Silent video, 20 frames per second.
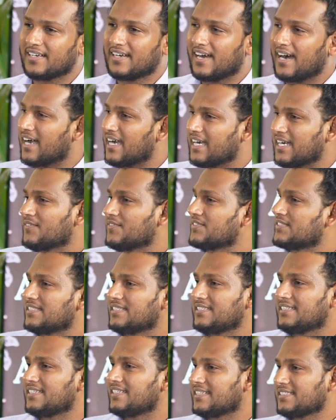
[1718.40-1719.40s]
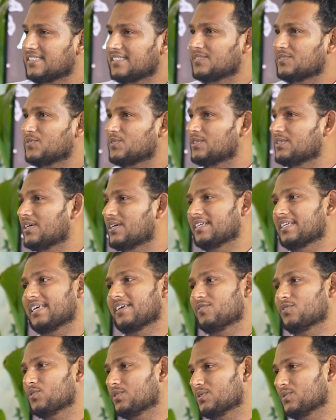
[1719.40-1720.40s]
artificial intelligence would not
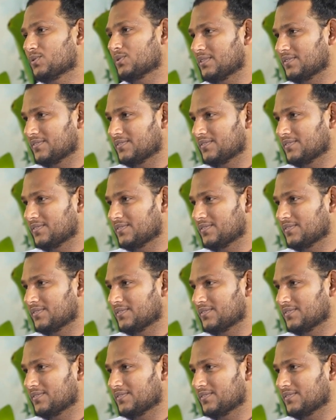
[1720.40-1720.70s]
give you the whole